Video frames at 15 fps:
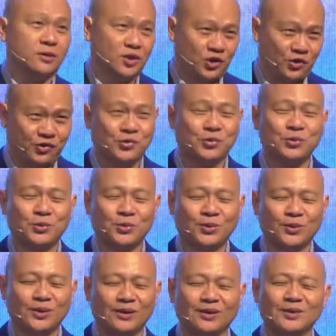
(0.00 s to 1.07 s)
issue
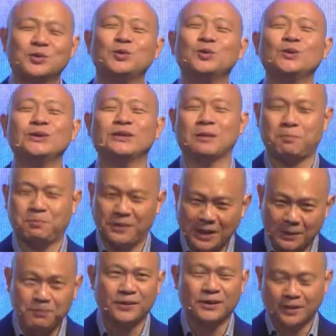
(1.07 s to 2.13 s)
to the
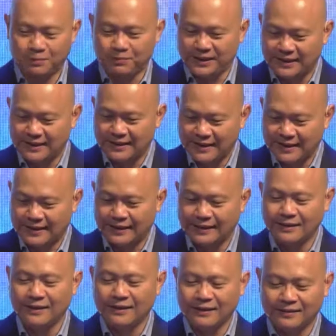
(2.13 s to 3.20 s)
people behind
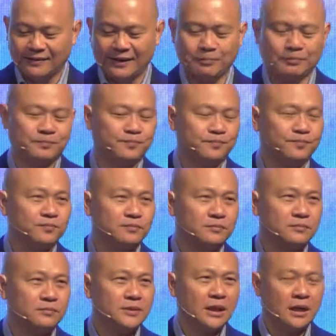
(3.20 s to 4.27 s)
them,
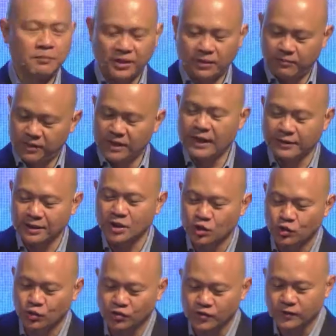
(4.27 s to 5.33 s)
behind the
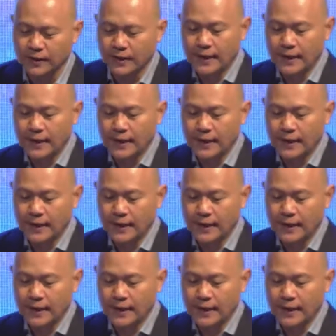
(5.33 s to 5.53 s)
issues.